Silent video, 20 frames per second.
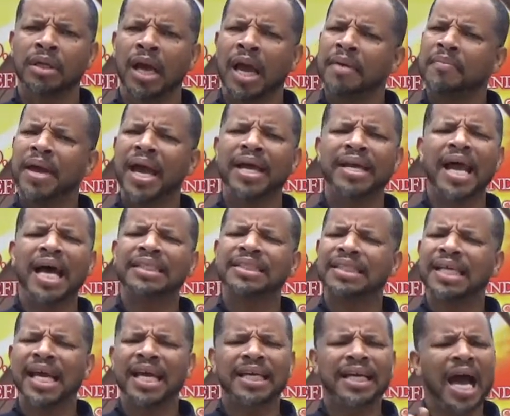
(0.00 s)
Amen. Not
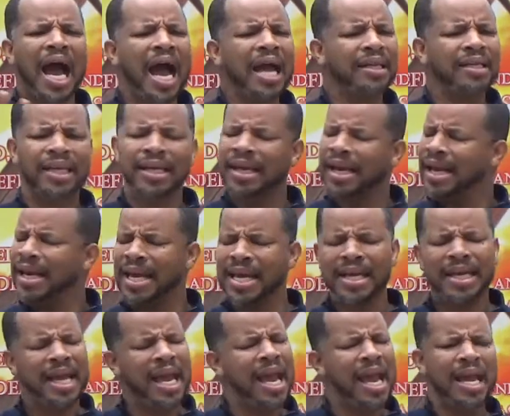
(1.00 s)
saying God can. He
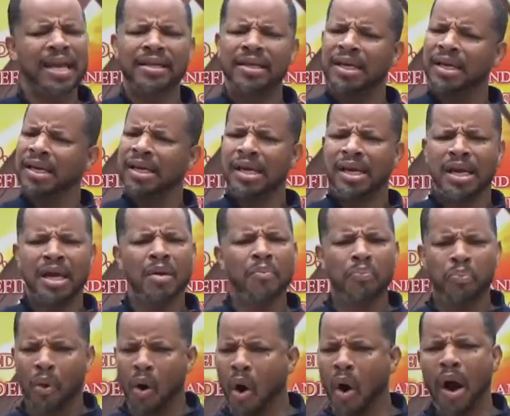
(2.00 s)
can
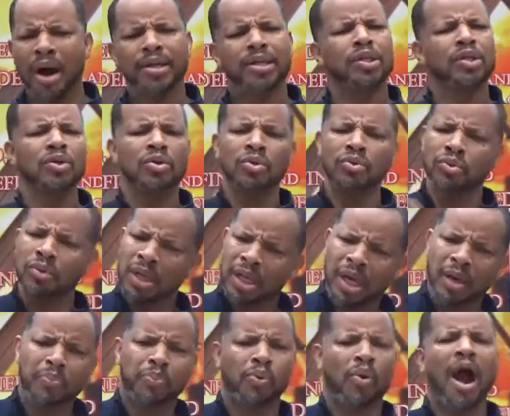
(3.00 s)
impart through
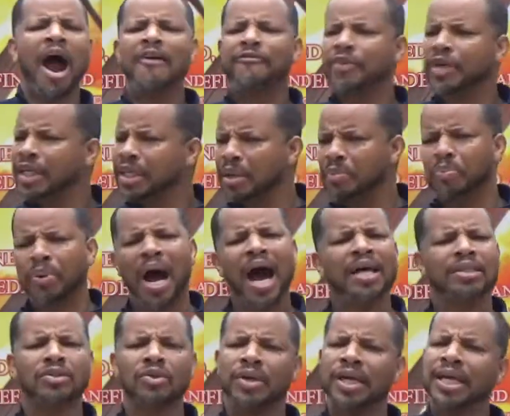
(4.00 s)
a prophet and
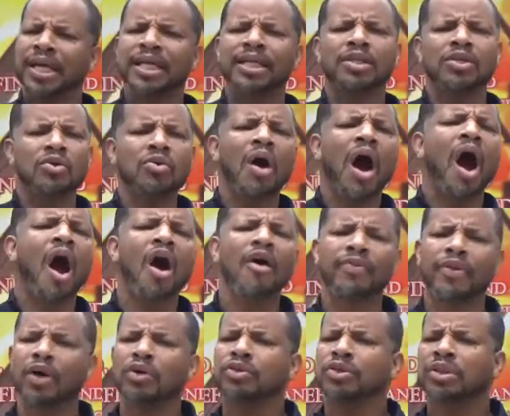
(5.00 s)
apostle. He can do all
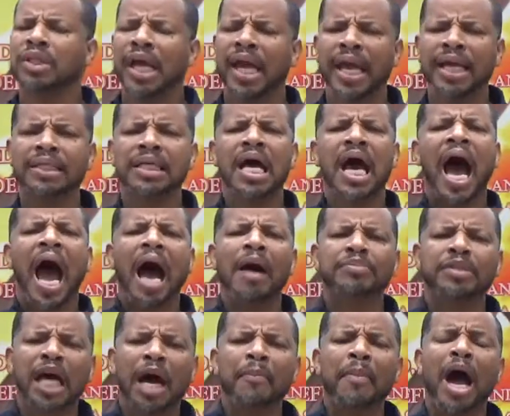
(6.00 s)
those things.
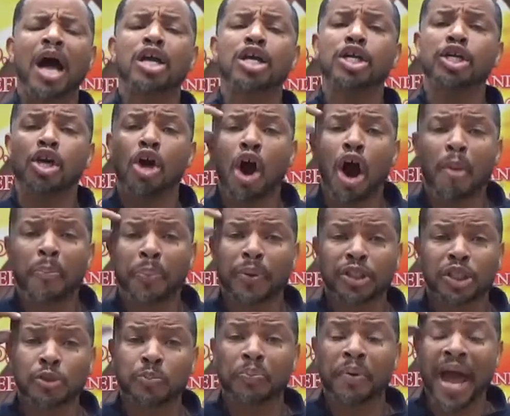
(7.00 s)
I'm talking about your
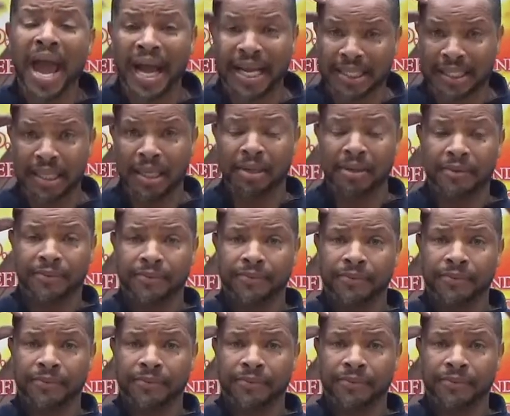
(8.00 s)
perspective.